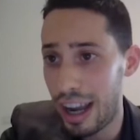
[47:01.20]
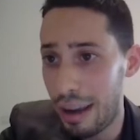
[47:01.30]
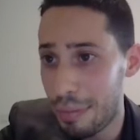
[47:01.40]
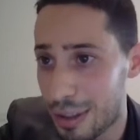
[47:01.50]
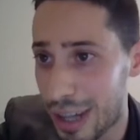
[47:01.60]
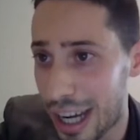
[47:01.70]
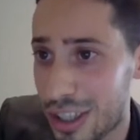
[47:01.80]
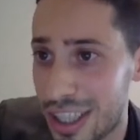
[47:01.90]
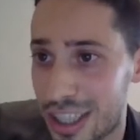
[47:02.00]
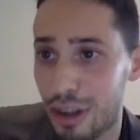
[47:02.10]
are able to
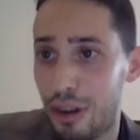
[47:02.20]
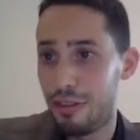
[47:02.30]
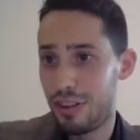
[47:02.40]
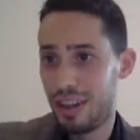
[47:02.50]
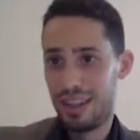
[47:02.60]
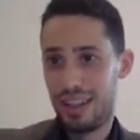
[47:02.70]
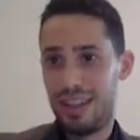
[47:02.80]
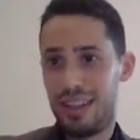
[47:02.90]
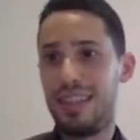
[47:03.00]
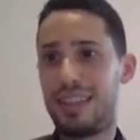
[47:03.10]
actually solve
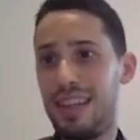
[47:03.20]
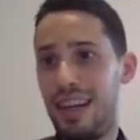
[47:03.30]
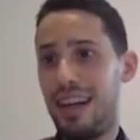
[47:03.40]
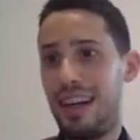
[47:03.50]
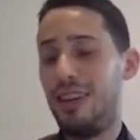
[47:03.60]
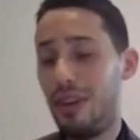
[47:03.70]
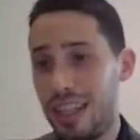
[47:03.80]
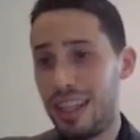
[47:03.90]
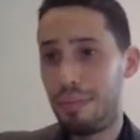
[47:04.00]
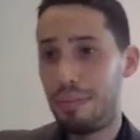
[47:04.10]
this
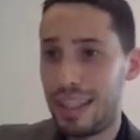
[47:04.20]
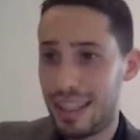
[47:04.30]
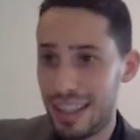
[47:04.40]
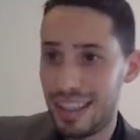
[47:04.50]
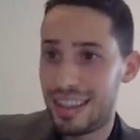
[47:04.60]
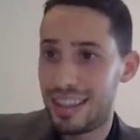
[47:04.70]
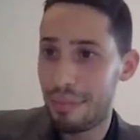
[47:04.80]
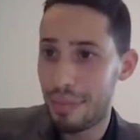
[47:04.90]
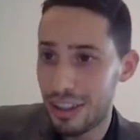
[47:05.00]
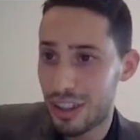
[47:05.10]
nonlinear PD in
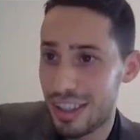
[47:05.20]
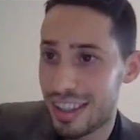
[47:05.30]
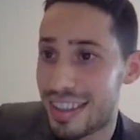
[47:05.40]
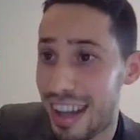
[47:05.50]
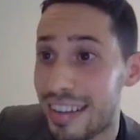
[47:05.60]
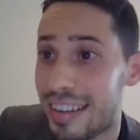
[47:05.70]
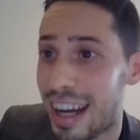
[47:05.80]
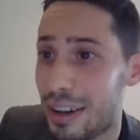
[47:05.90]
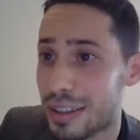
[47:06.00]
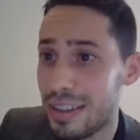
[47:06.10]
dimensions
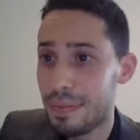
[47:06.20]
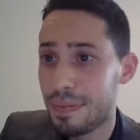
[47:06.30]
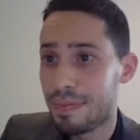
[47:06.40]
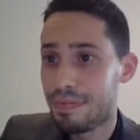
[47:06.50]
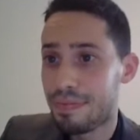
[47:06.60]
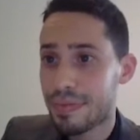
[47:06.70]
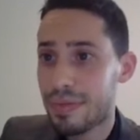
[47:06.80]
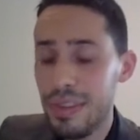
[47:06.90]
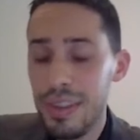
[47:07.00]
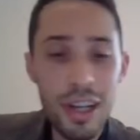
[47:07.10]
10,000.
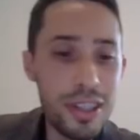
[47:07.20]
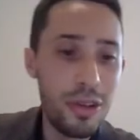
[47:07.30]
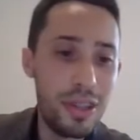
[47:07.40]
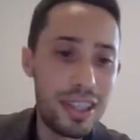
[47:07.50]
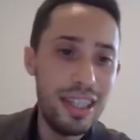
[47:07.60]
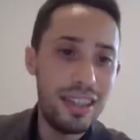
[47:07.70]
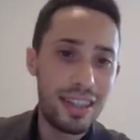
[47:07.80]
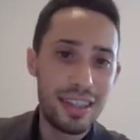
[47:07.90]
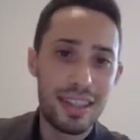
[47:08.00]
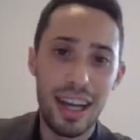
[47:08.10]
So you see that
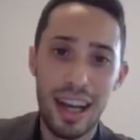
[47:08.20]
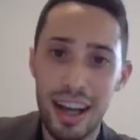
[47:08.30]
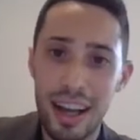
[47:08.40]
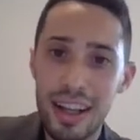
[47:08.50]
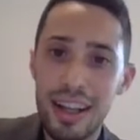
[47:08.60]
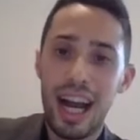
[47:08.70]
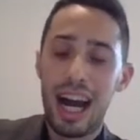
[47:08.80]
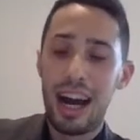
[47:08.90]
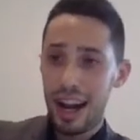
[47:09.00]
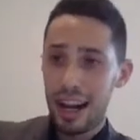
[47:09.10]
this our
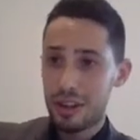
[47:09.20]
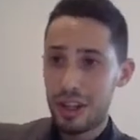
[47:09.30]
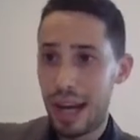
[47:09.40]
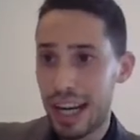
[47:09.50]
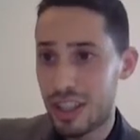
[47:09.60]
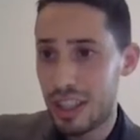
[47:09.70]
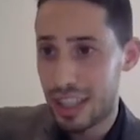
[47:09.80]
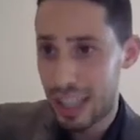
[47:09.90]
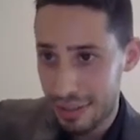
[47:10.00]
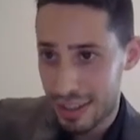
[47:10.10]
algorithm actually
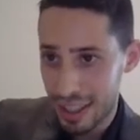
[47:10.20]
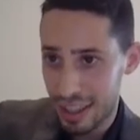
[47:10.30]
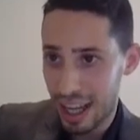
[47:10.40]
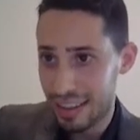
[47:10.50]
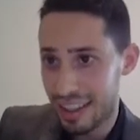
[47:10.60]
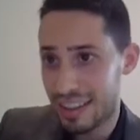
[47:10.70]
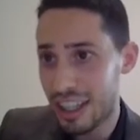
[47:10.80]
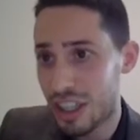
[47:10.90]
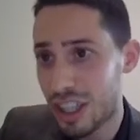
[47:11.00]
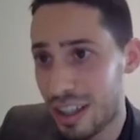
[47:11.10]
gives an
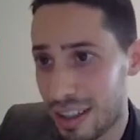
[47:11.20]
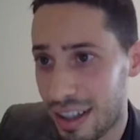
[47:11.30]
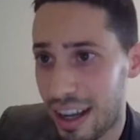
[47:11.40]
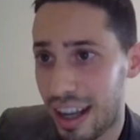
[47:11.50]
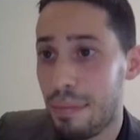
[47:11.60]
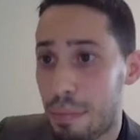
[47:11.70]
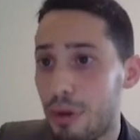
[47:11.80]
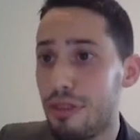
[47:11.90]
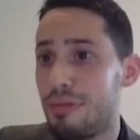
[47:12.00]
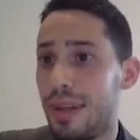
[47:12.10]
additional
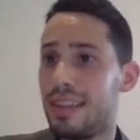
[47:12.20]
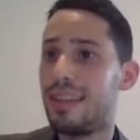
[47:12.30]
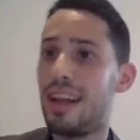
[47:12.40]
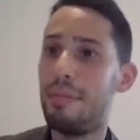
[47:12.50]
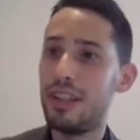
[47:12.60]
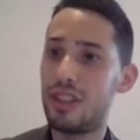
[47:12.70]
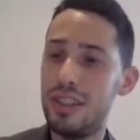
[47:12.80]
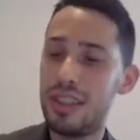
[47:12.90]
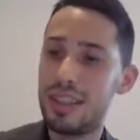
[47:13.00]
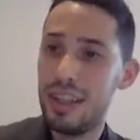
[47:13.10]
improvement in the dimensions